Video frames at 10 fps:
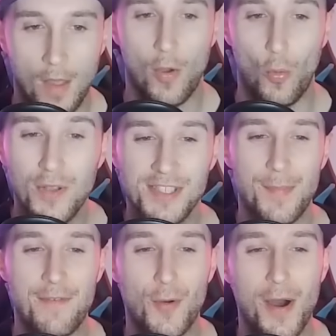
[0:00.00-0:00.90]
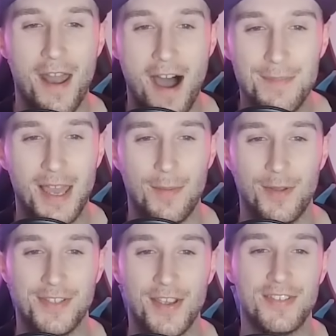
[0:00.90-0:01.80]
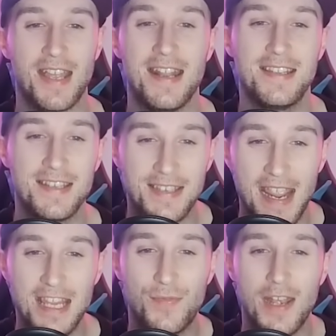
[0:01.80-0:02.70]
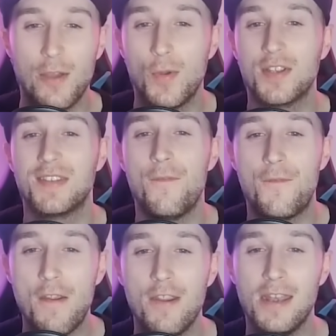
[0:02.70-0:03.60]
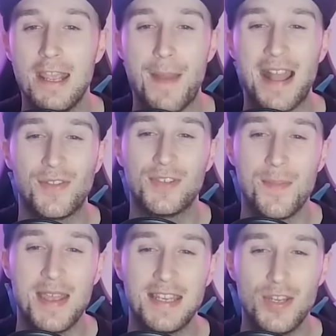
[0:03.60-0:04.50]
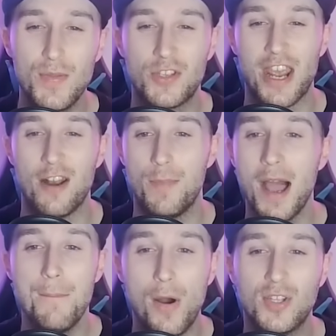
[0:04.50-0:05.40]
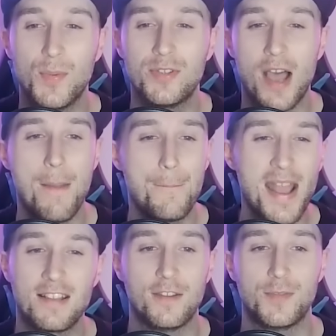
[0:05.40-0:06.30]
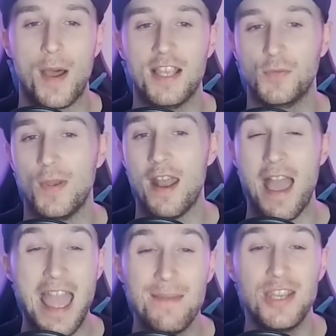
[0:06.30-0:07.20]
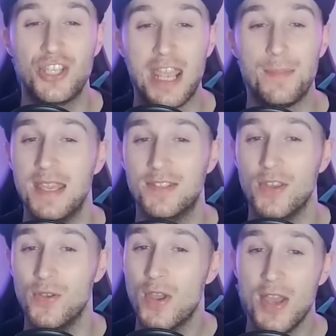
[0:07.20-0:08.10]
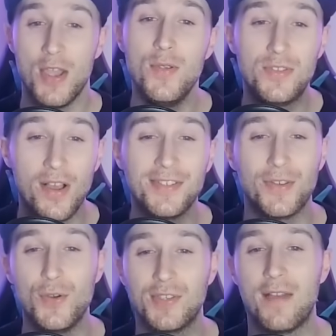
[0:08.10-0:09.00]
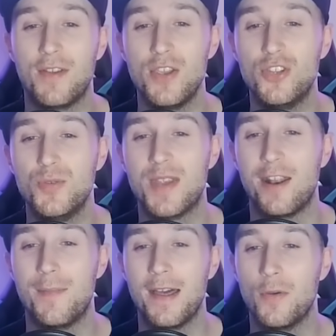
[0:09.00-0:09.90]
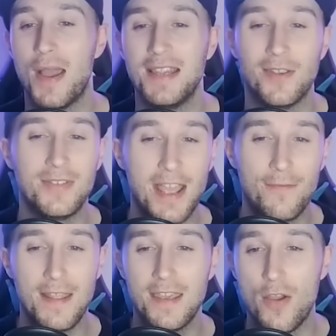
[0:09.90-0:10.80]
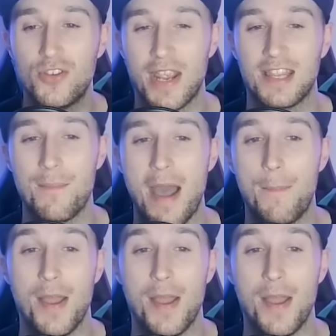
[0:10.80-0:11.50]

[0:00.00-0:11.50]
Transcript: What's up everyone, I'm CallumOnToast, and in today's video we've got some very unique battles submitted to the channel by multiple time Battle of Spice winner EmmyJP2, who does also have a YouTube channel by the way, so definitely go check them out.